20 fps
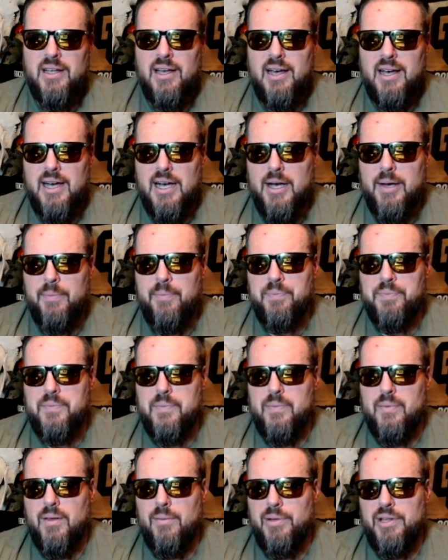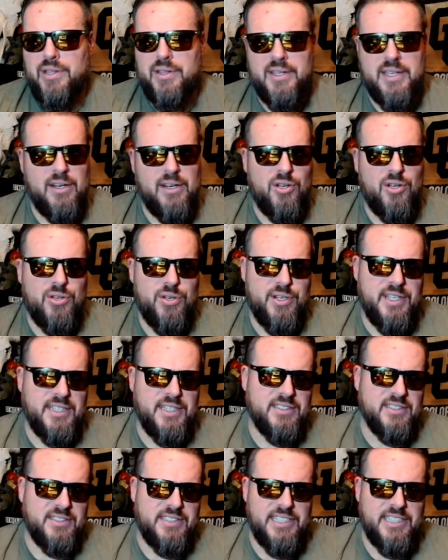But you can get
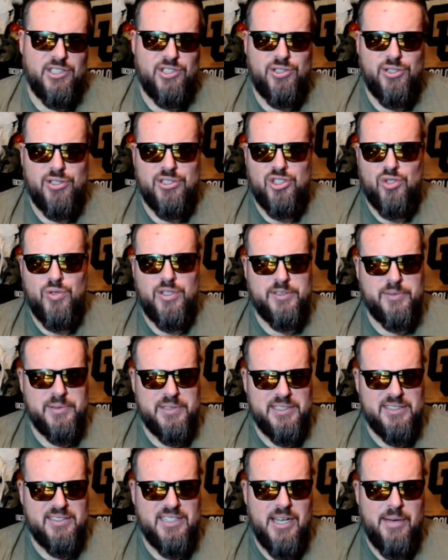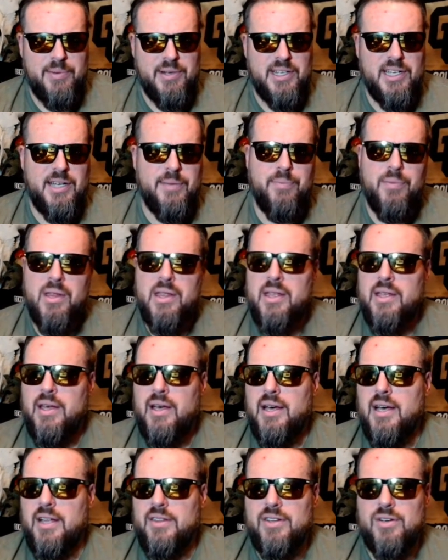hoodies and T-shirts. Christmas is coming up.
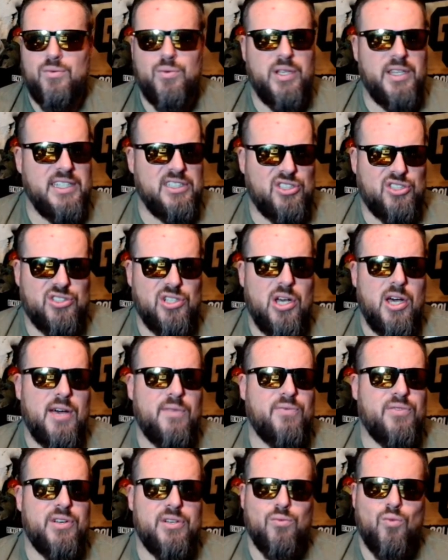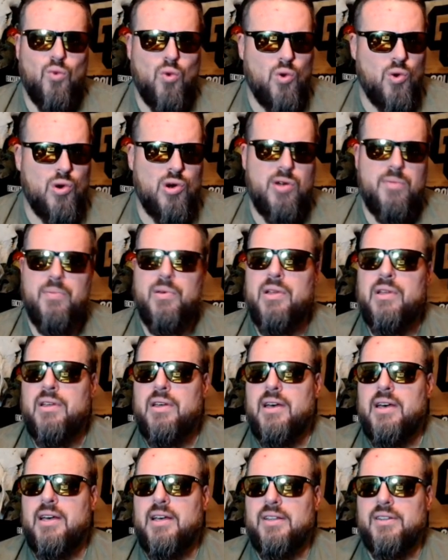They're really soft. They're warm.
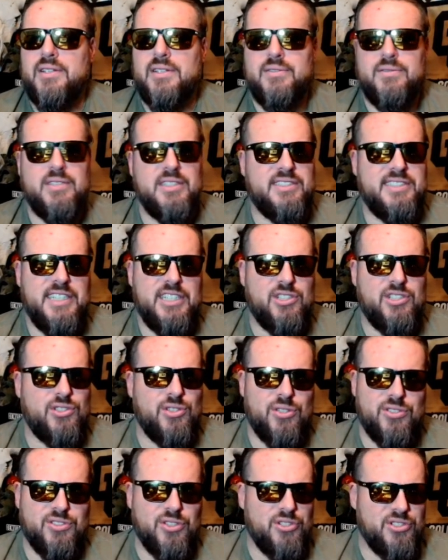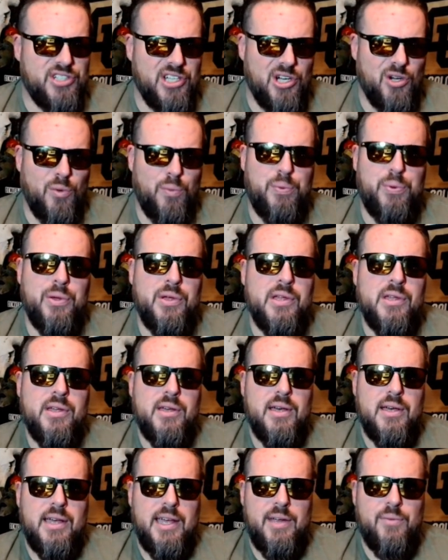The T-shirts are dope.
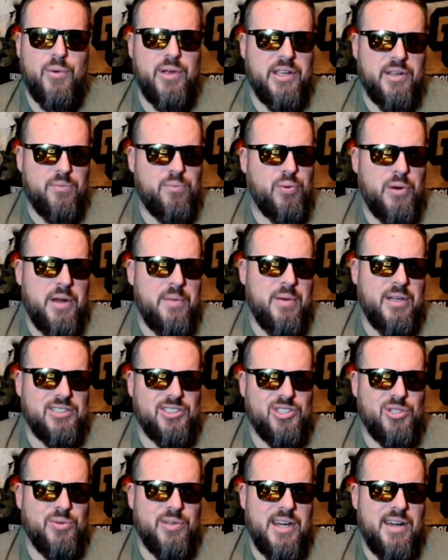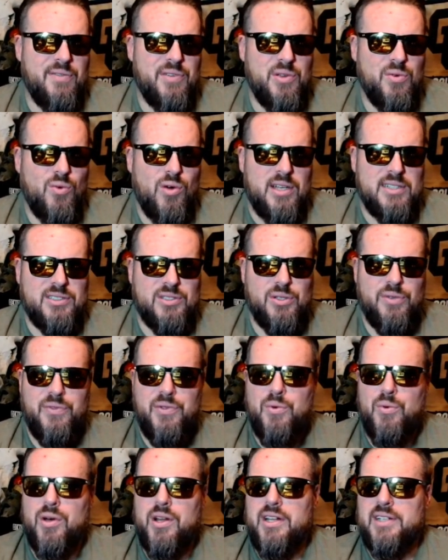And we can pretty much do whatever you want. So if
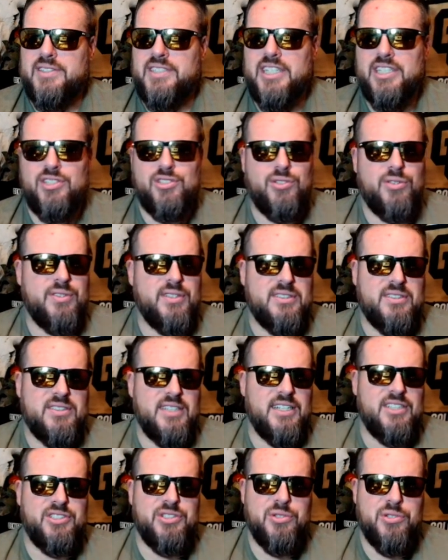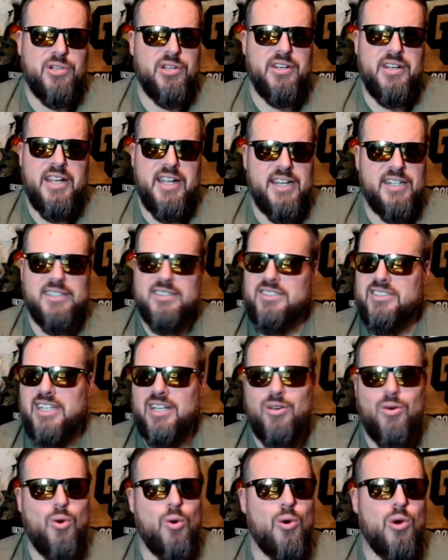you want a T-shirt that says you couldn't hit a
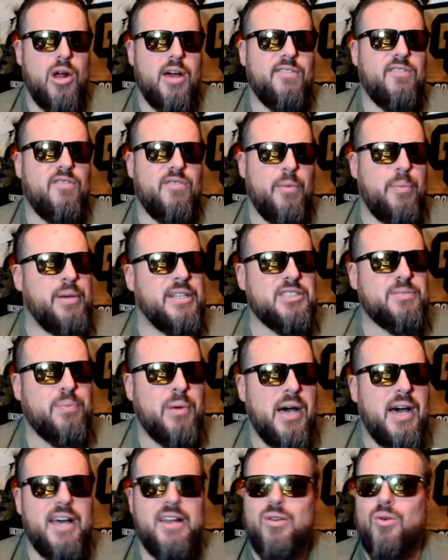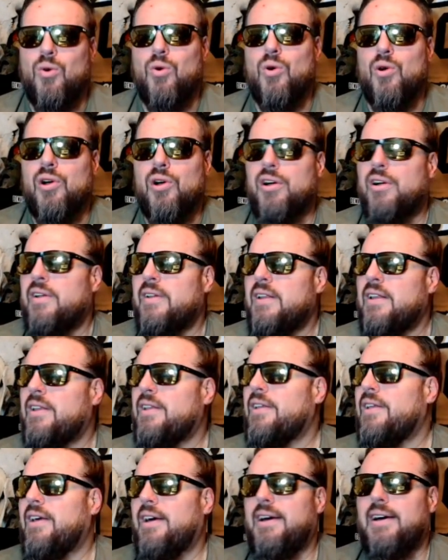sick whore off of a piss pot, or,
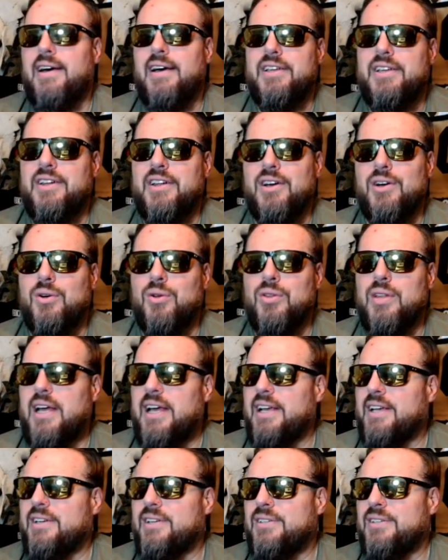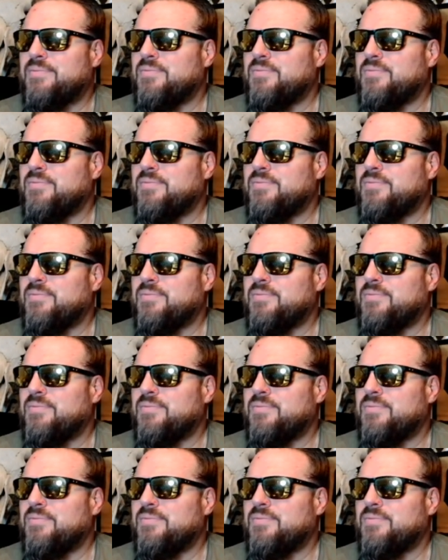like